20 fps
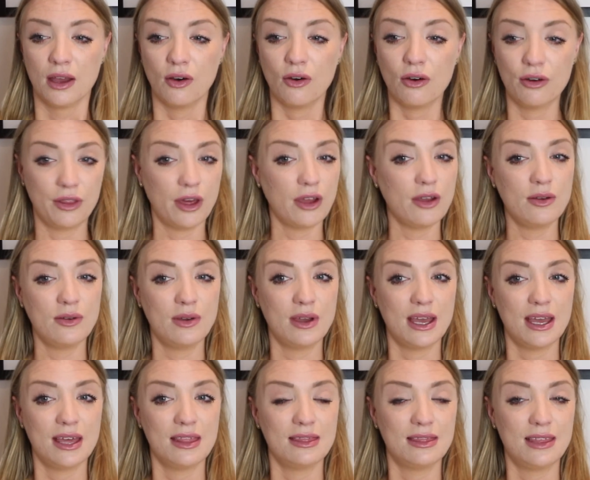
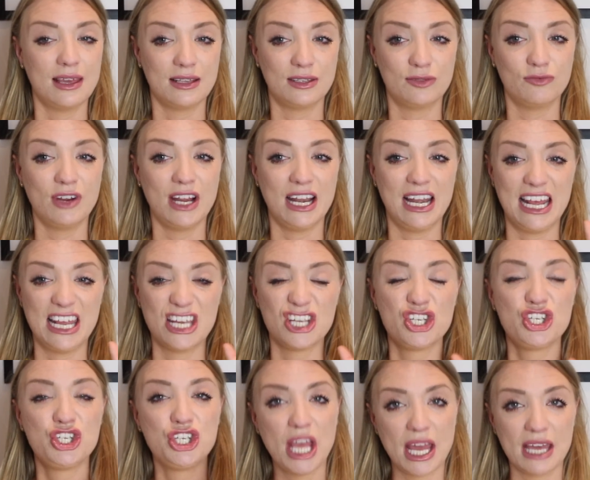although this really
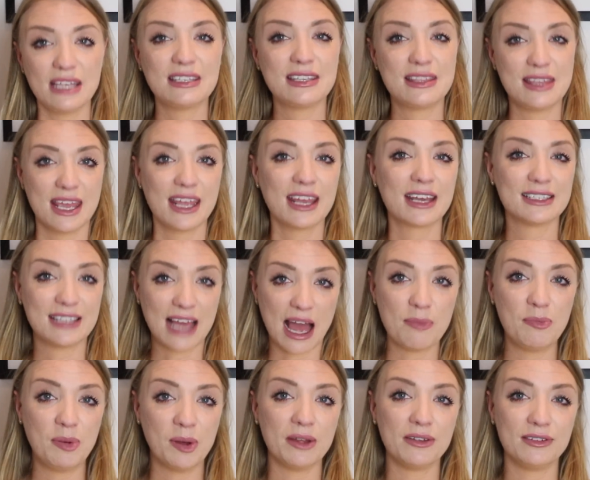shit thing has
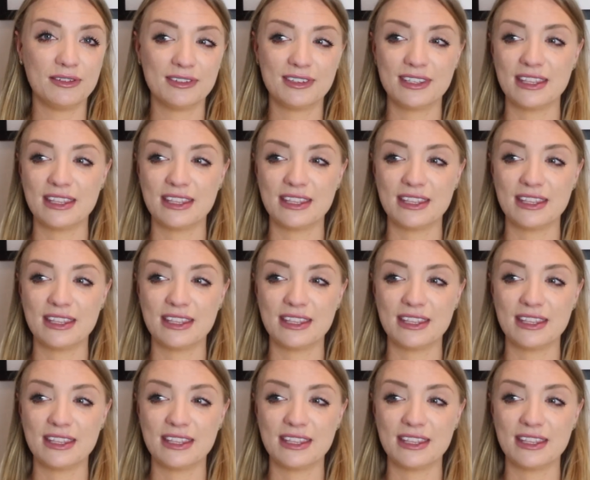happened,